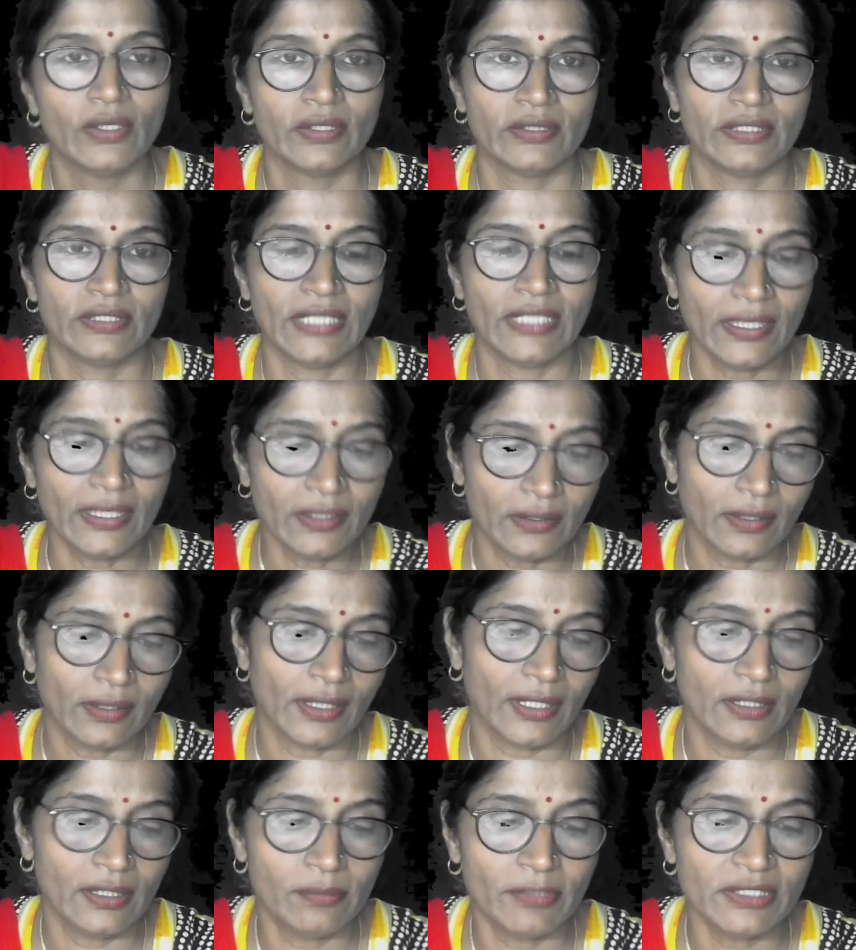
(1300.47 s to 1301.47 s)
that
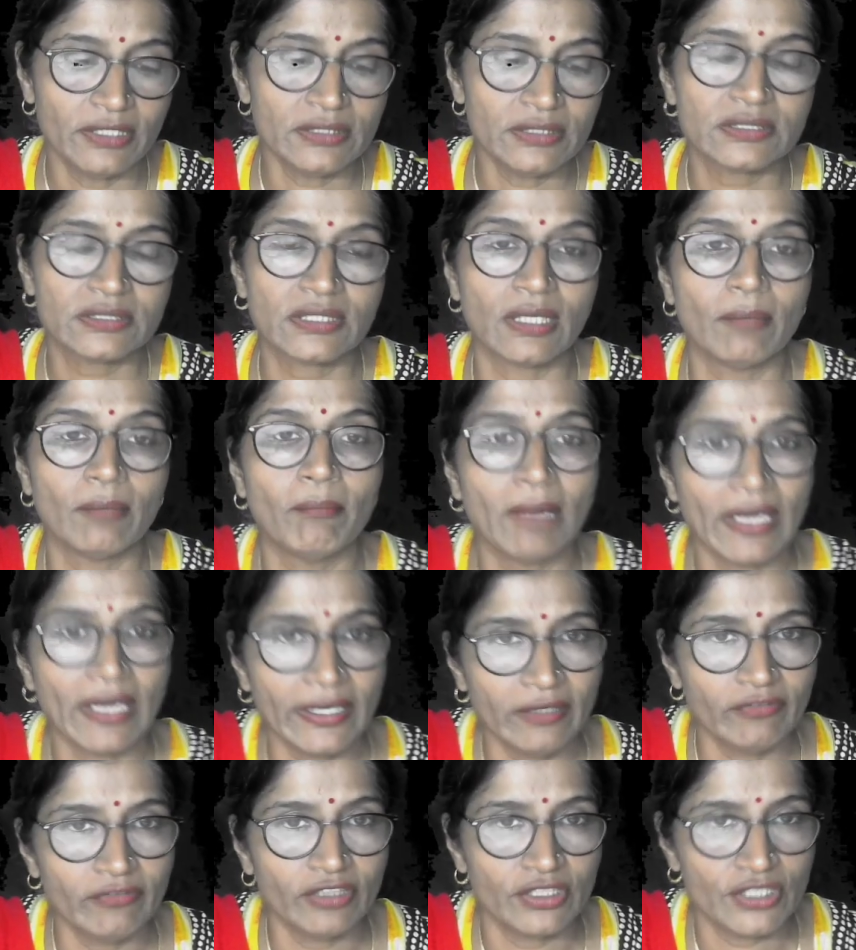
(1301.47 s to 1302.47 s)
elements combine
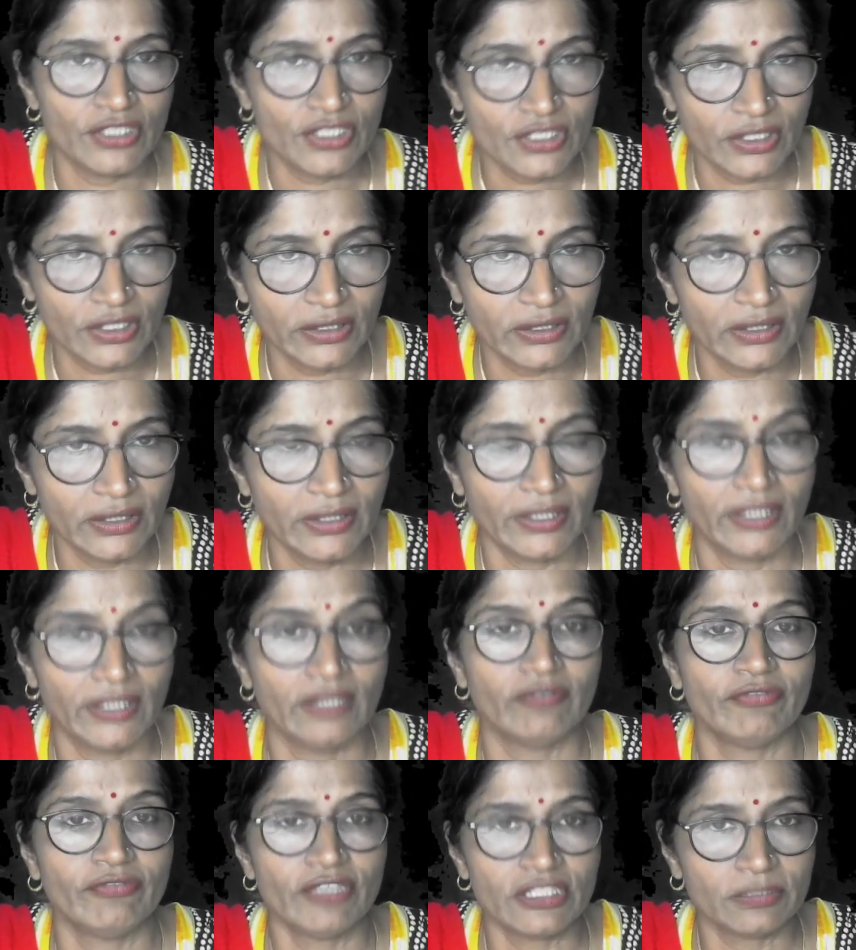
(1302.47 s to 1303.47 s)
with each other in a
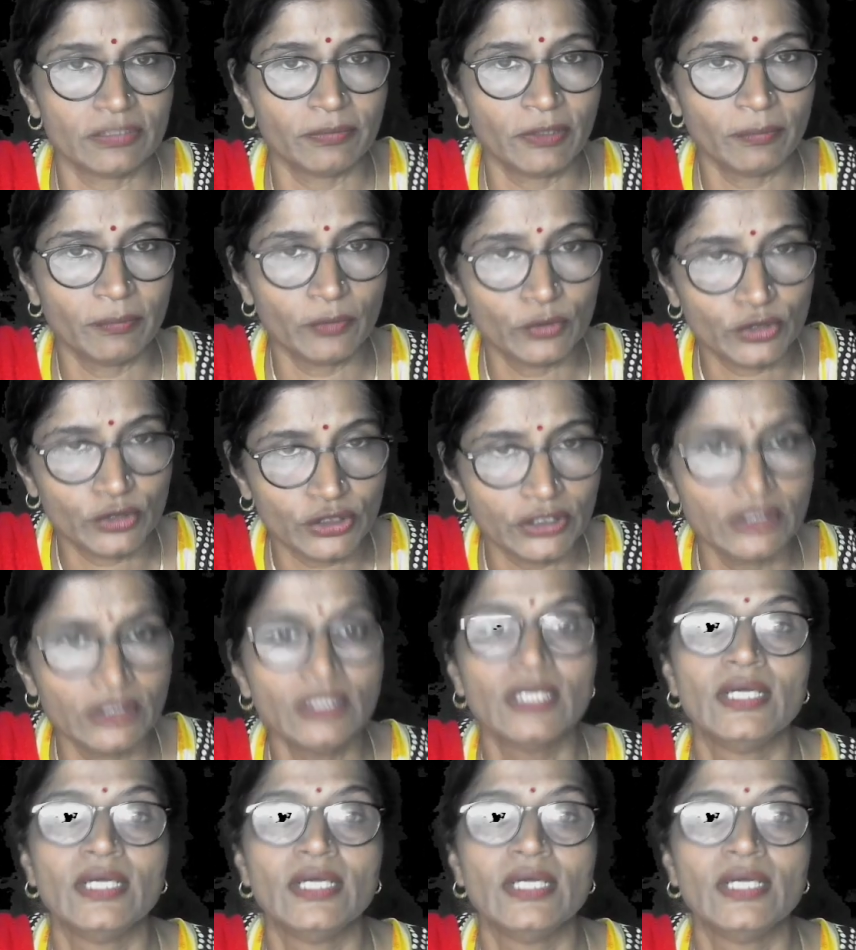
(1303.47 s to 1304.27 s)
fixed proportion,